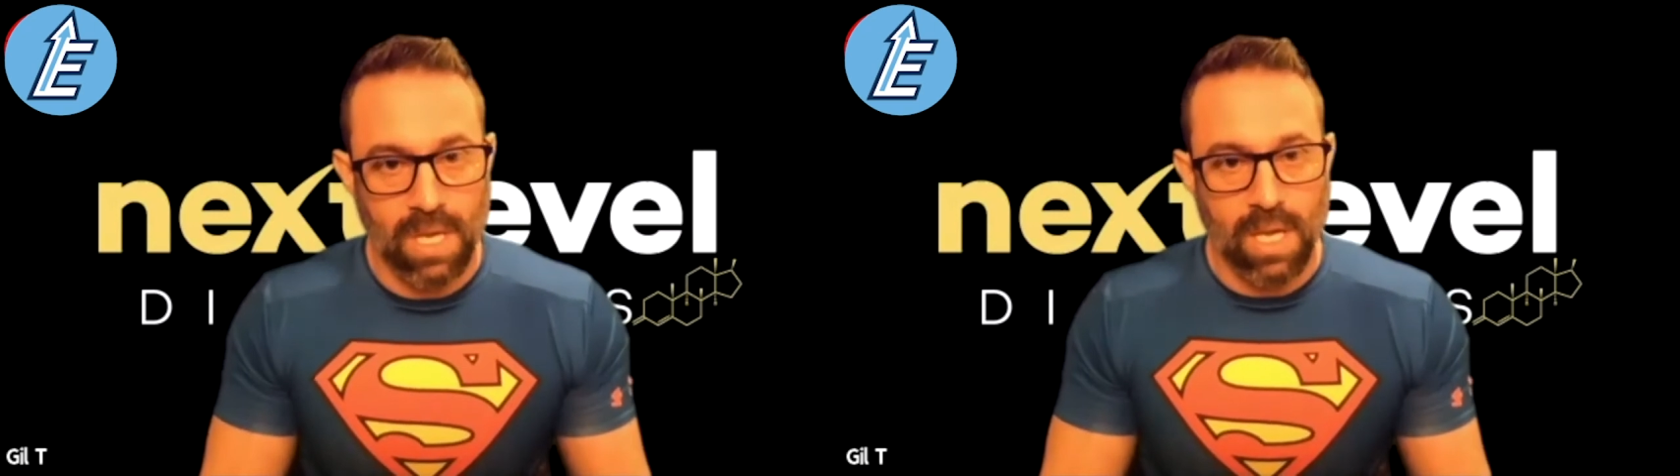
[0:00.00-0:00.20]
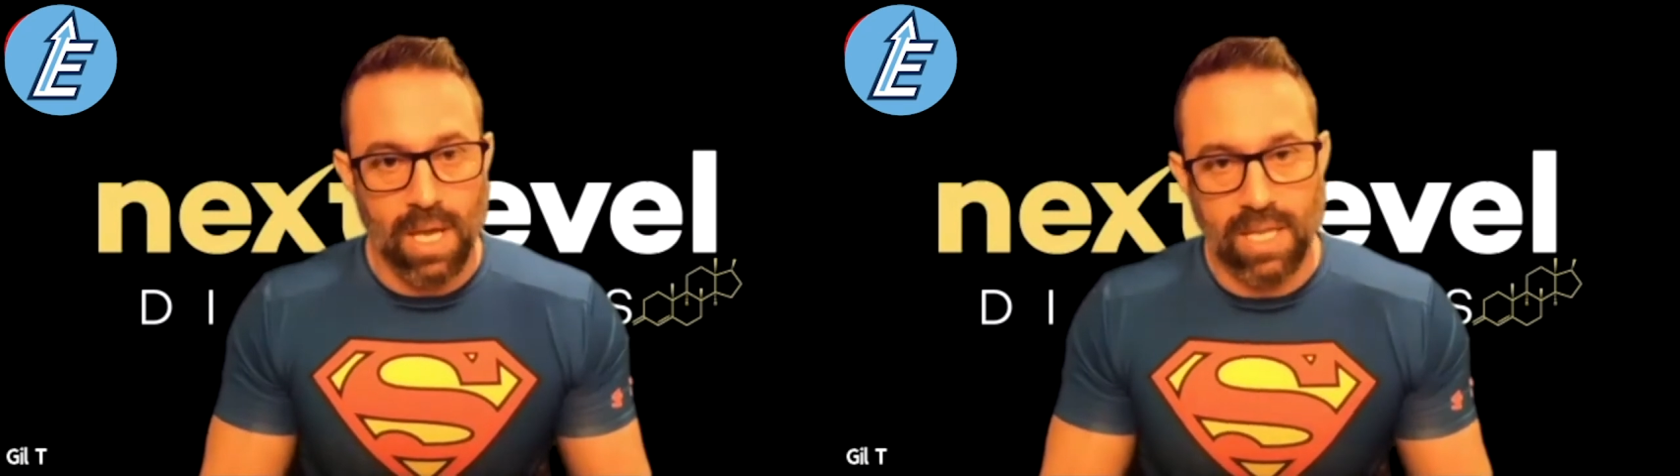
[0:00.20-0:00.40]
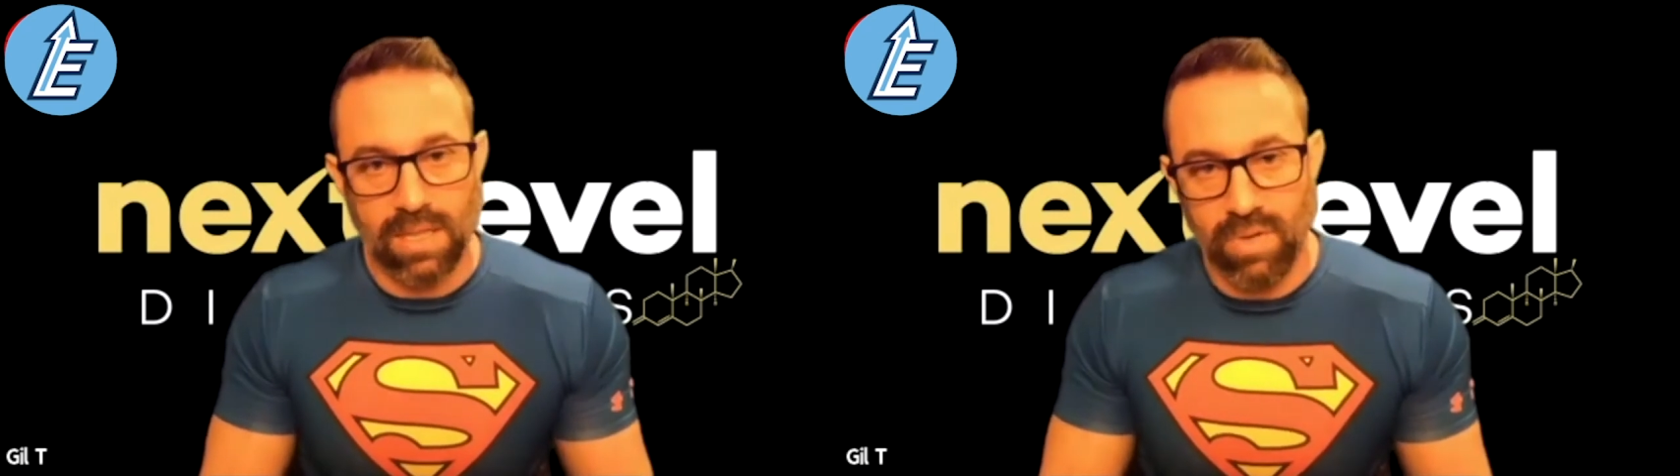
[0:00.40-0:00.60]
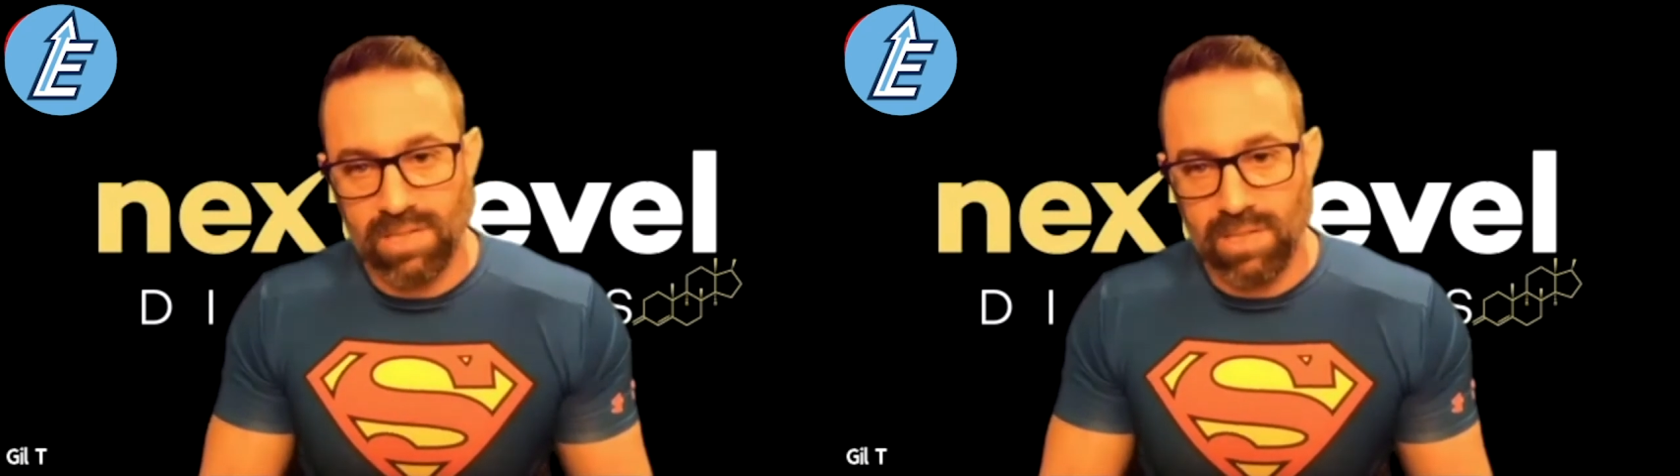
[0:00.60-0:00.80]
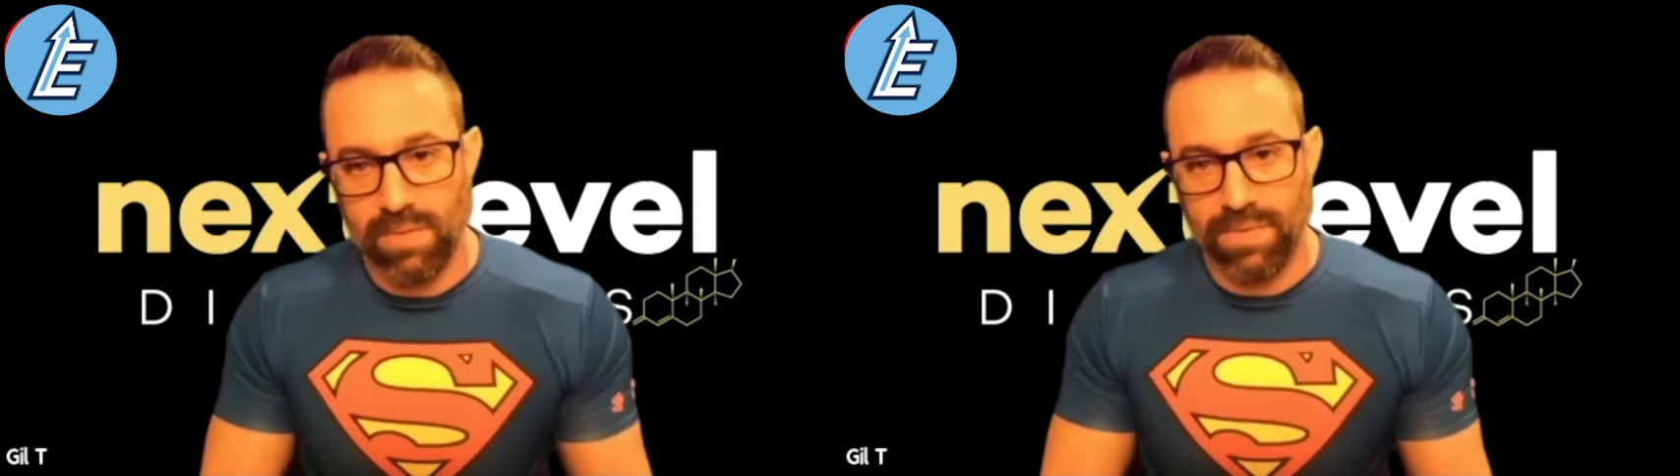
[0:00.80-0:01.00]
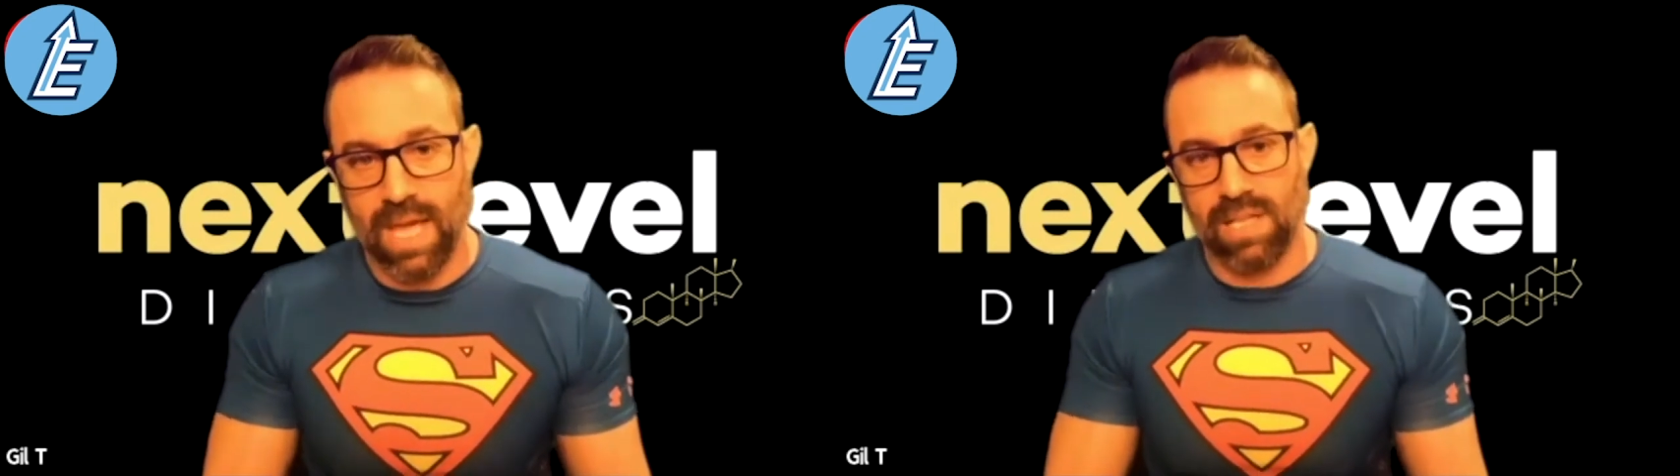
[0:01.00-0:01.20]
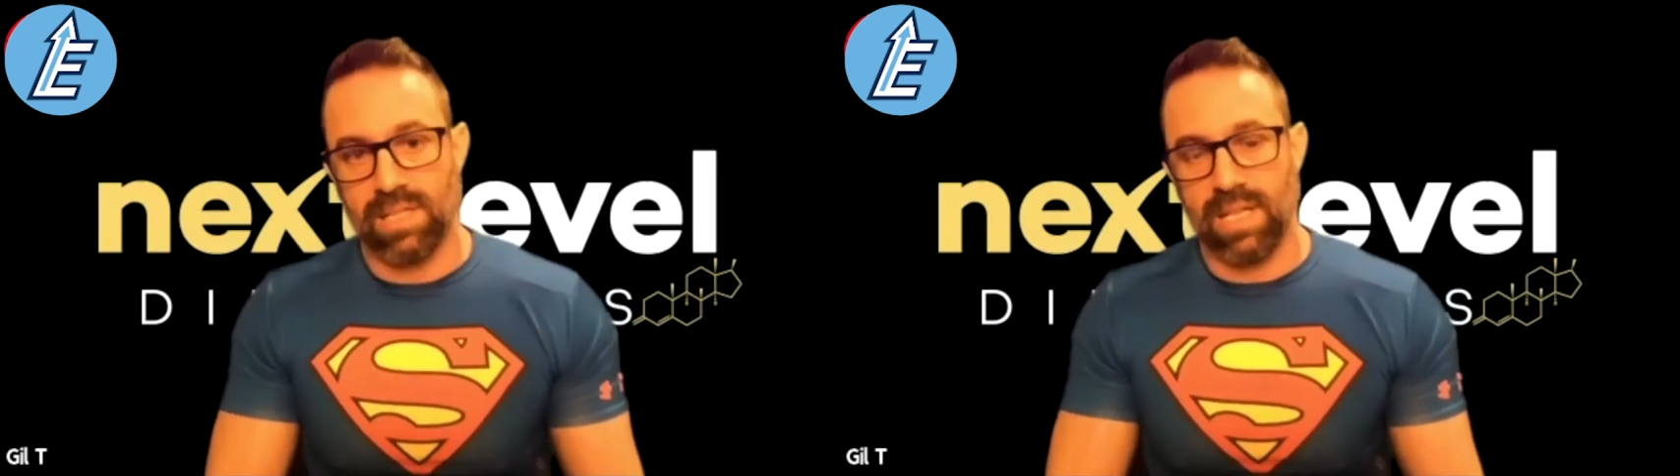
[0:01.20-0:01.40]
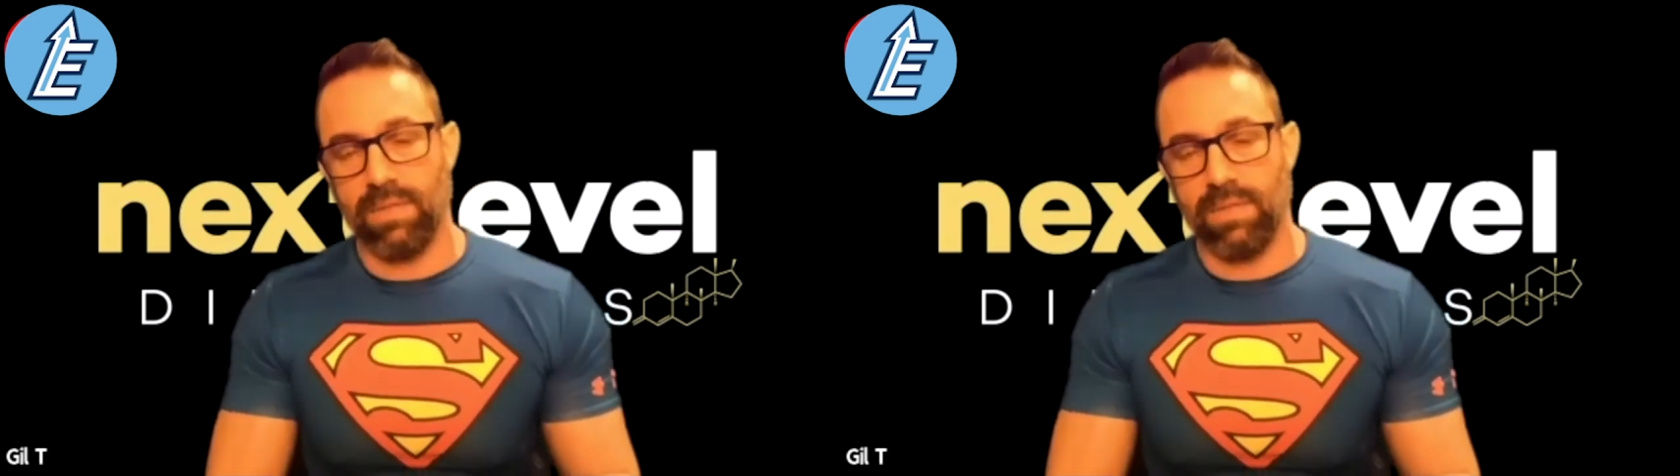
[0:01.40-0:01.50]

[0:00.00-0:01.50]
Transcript: And the reason for that is not